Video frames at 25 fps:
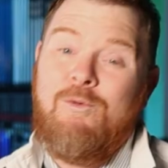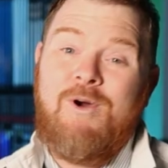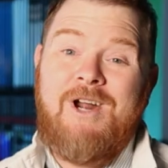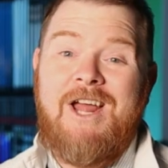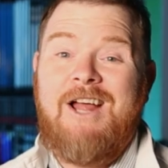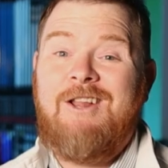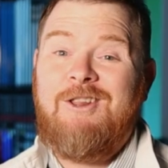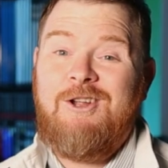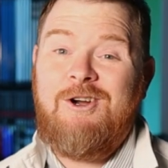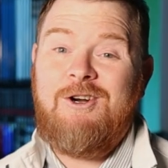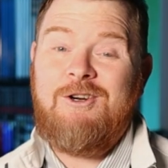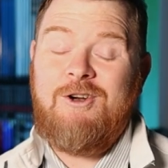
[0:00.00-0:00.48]
And what
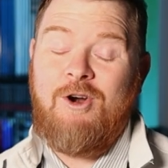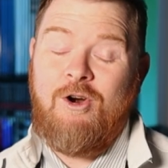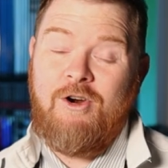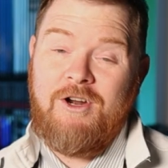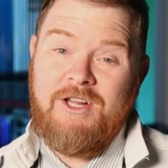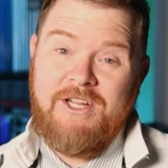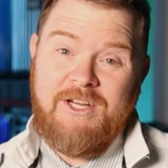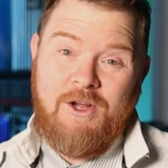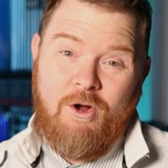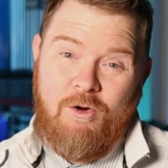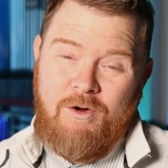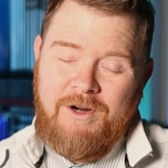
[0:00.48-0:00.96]
I learned
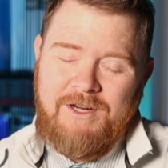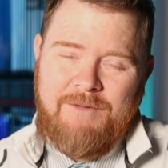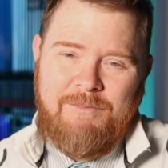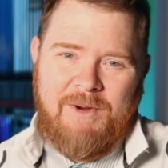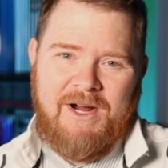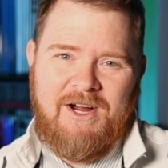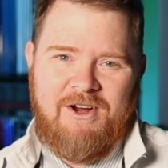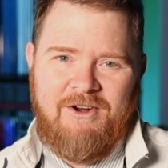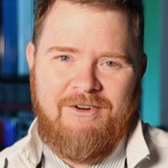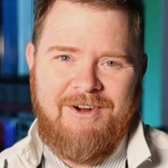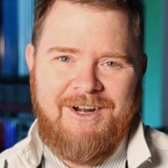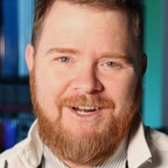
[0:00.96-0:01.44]
early on in
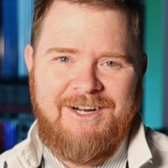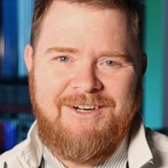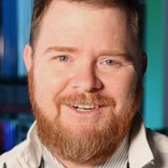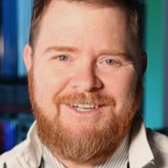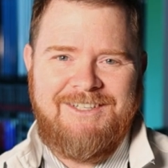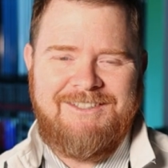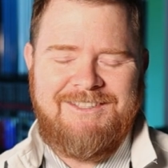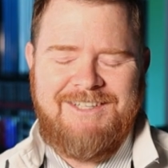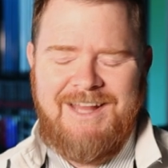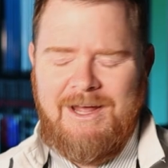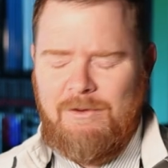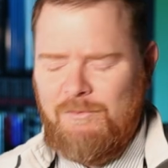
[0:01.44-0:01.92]
my career
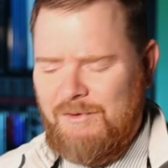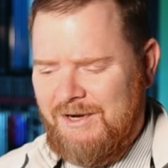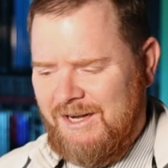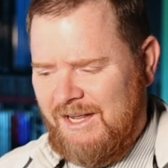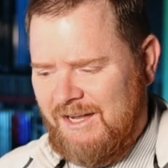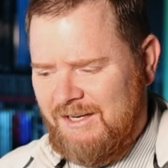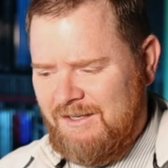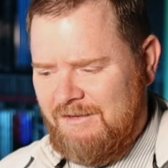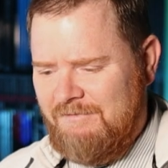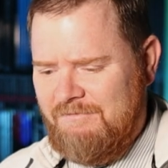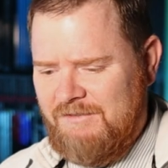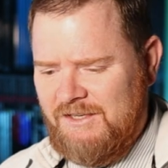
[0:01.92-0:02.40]
is that when
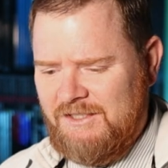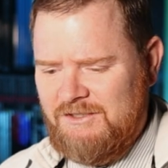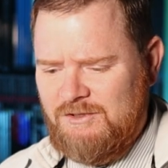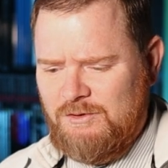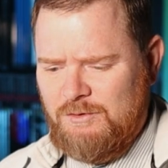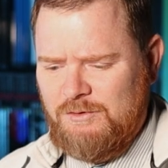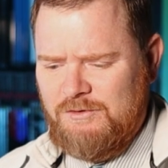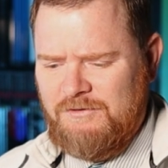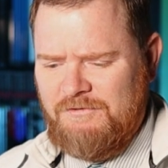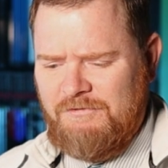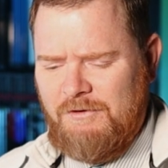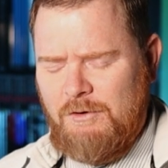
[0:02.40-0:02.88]

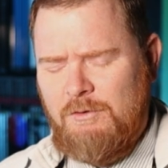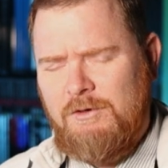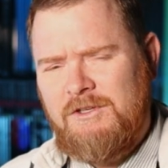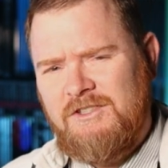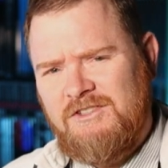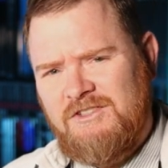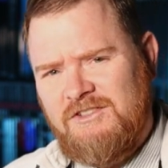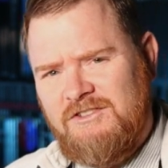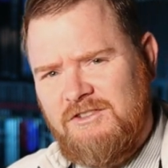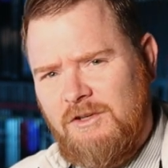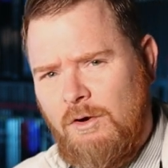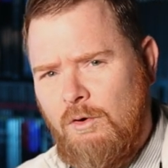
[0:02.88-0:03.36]
individuals
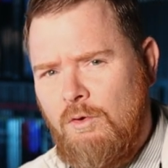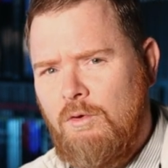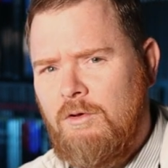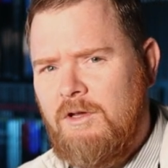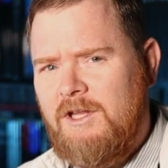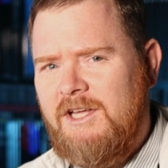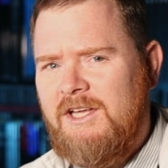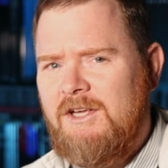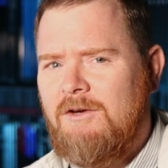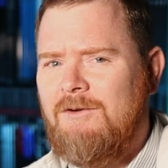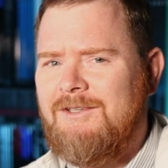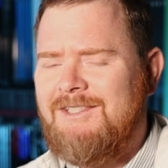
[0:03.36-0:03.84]
focus
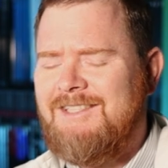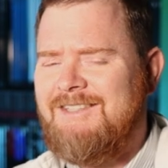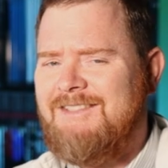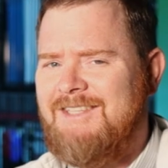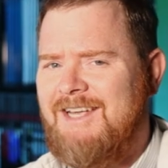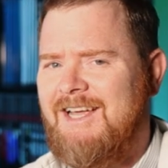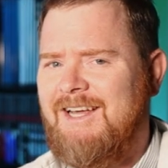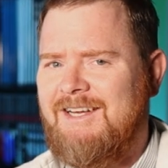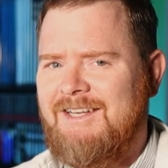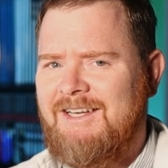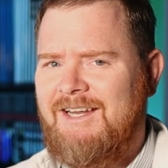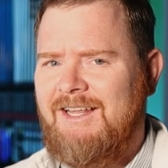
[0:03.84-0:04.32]
solely on the
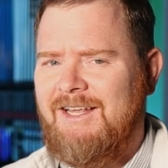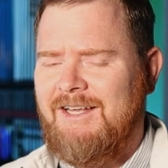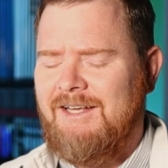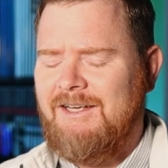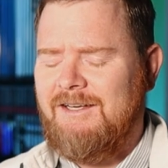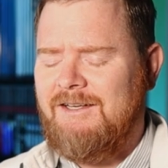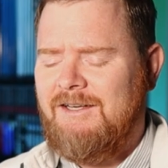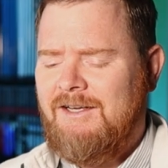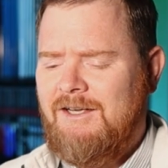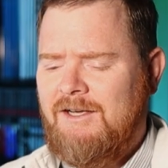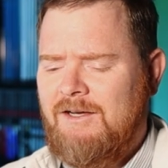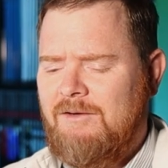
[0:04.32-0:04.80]

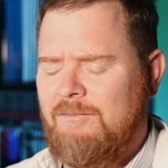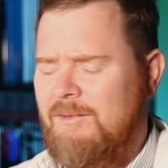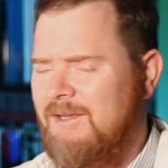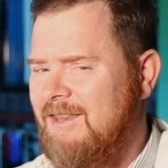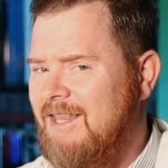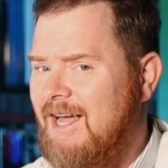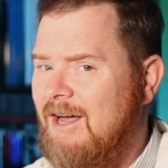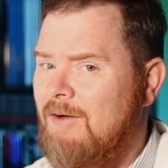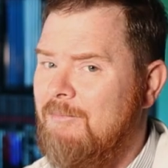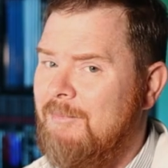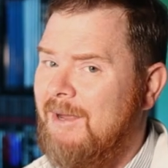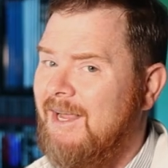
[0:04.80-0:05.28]
technique
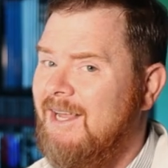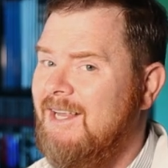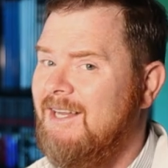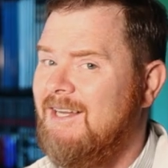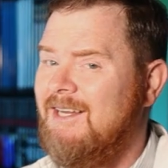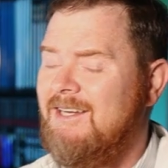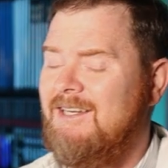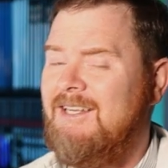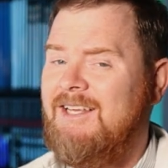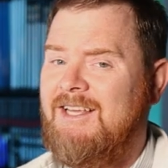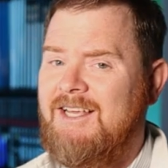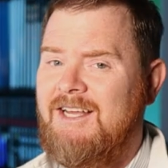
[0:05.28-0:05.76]
without making
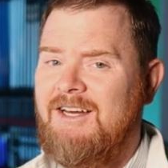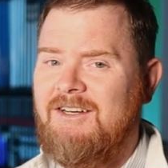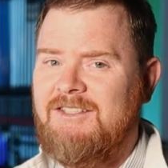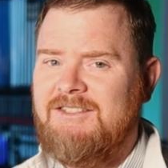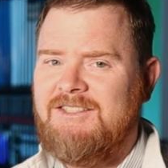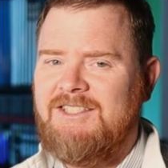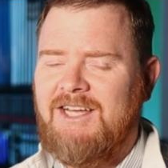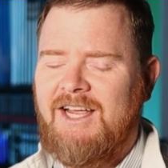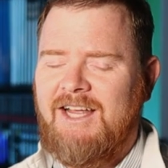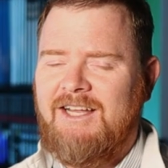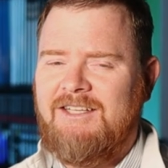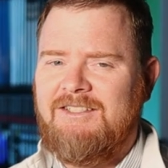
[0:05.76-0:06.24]
any gear
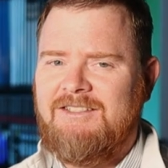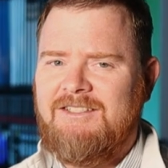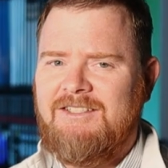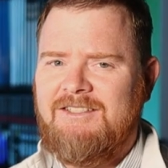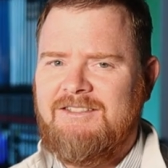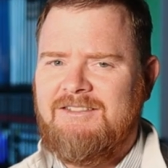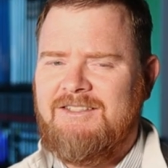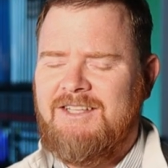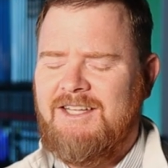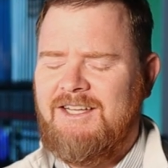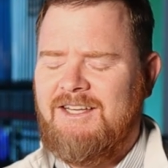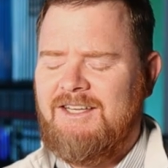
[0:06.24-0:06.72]

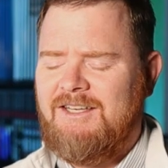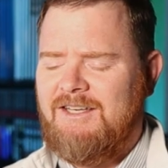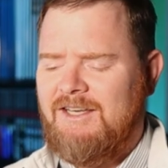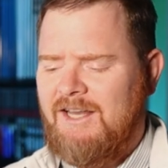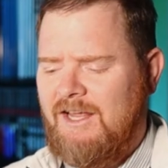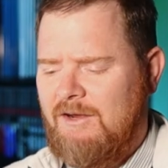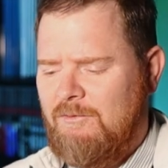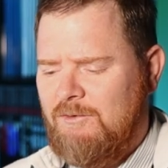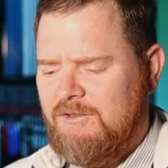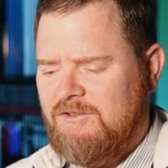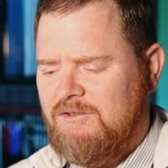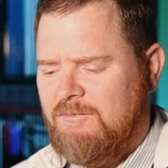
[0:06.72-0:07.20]
changes, then
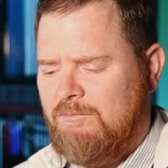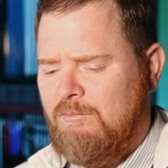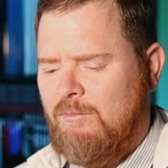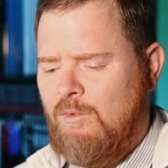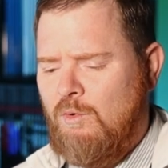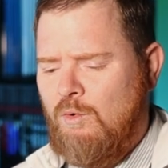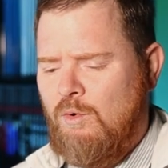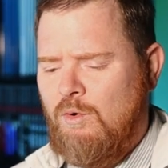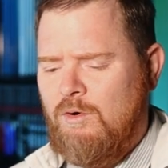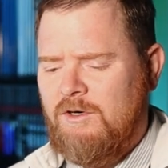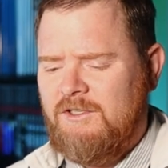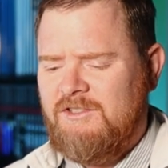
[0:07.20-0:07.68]
they was
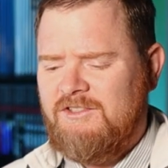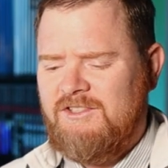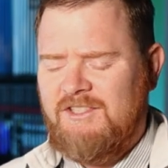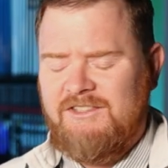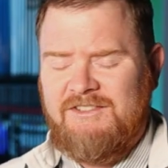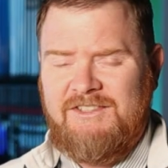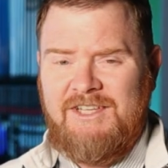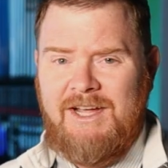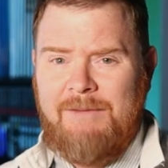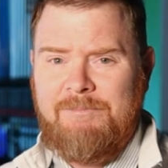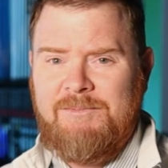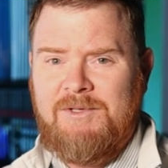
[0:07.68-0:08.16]
more
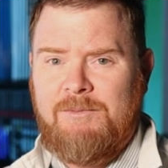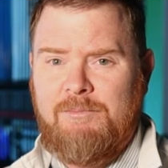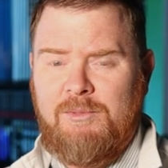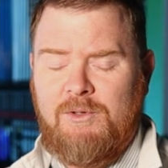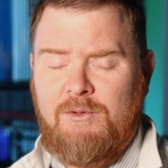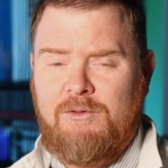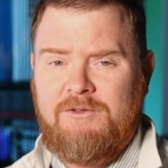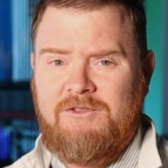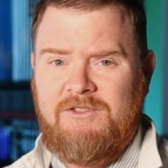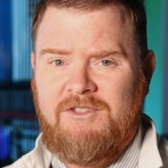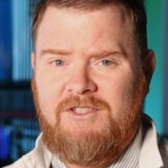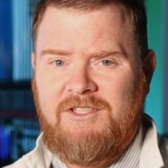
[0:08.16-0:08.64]

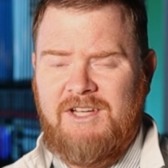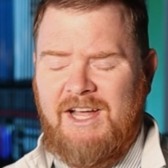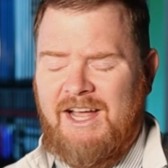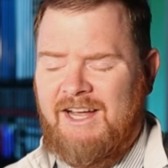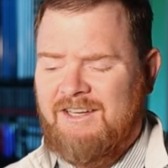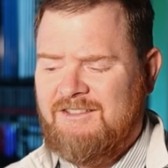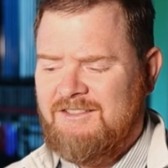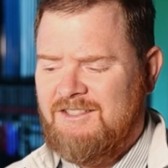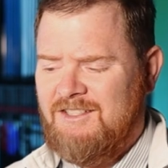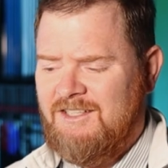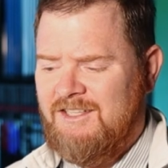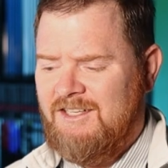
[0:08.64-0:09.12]
susceptible to
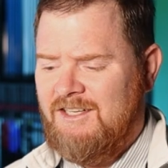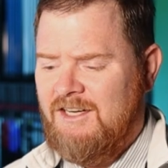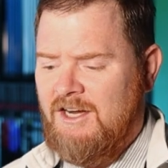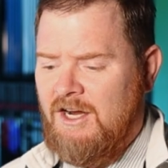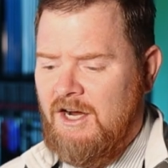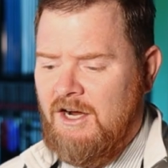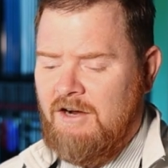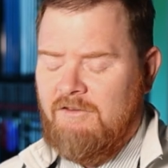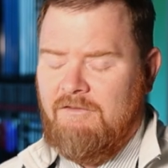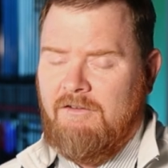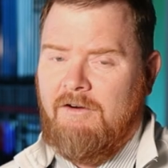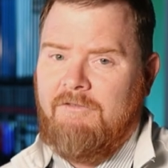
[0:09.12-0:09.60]
actually
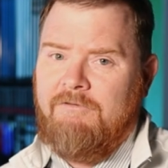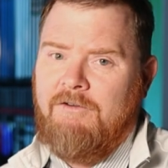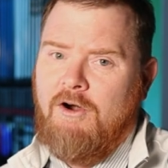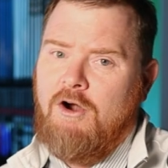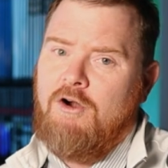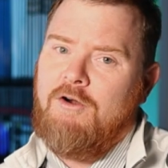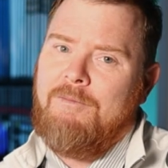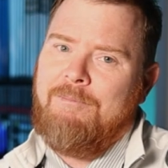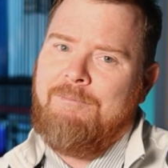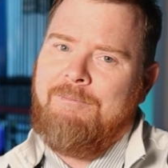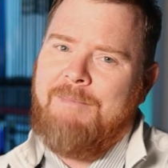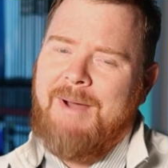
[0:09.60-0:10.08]

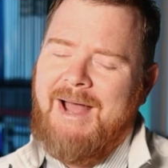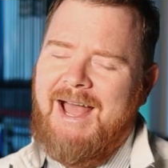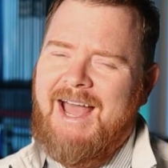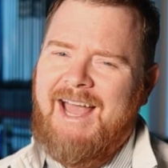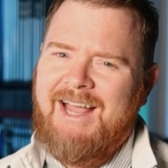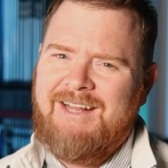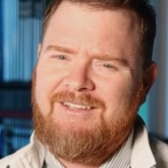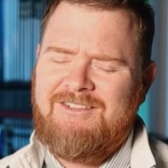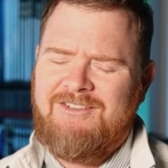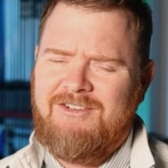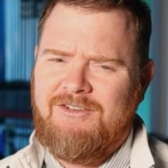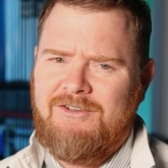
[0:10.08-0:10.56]
revert
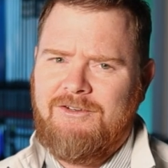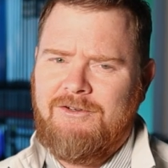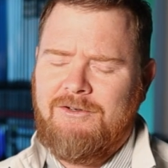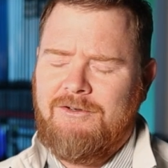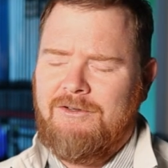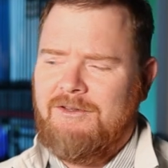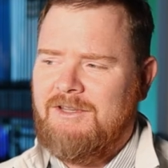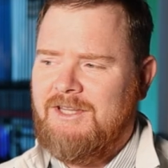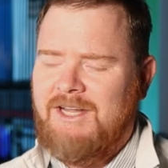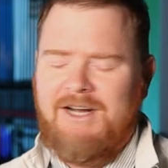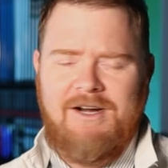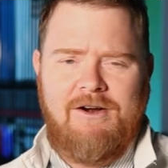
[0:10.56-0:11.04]
back
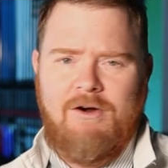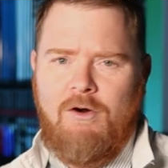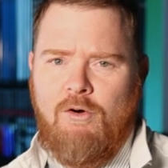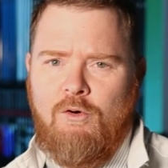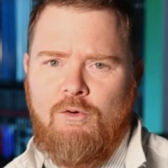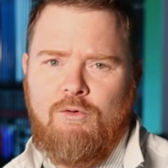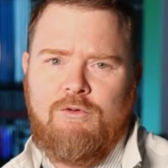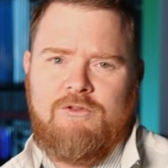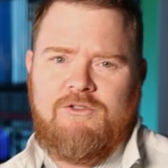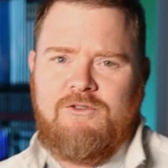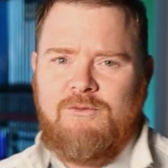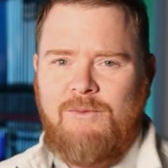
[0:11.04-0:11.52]
to their
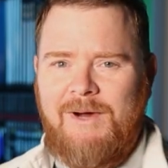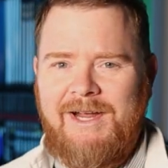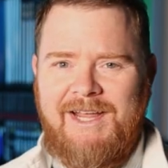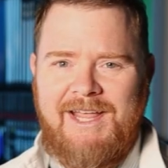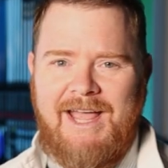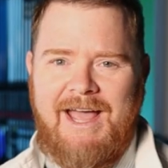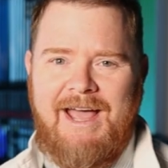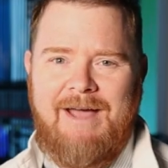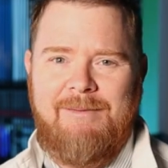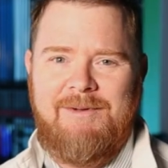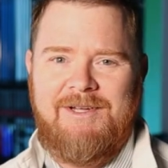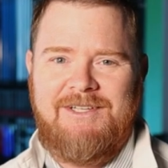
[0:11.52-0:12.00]
old swing
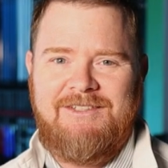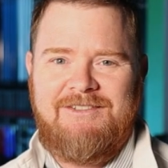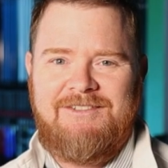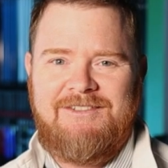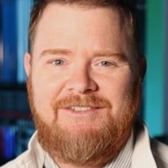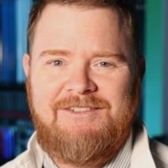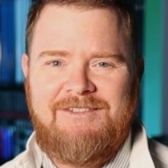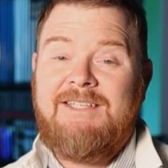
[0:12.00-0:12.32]
habits.